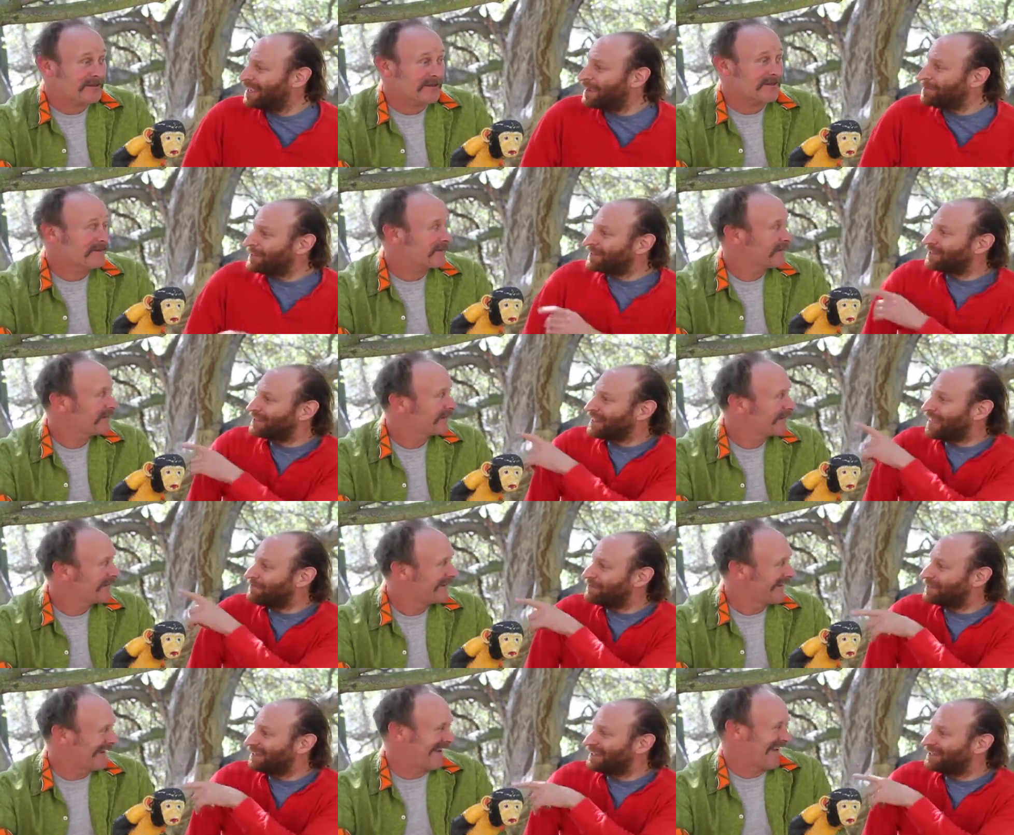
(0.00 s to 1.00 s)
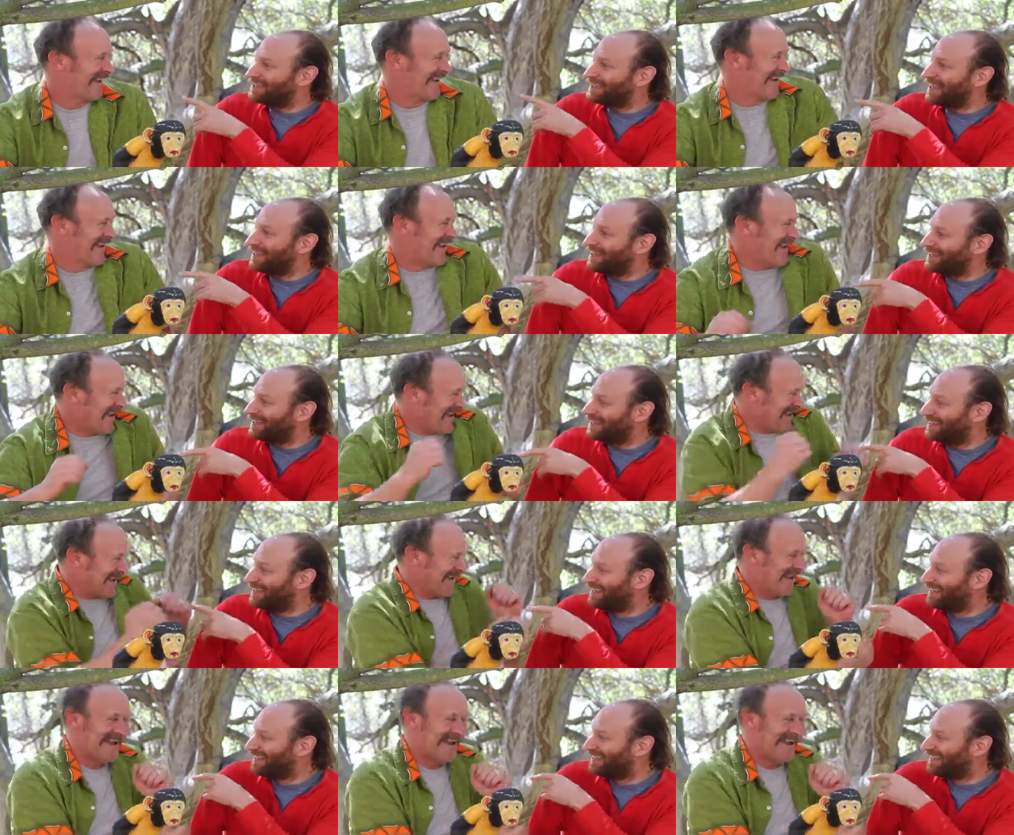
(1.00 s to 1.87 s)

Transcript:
Speaker 1: Yeah, just... but is that what they intended?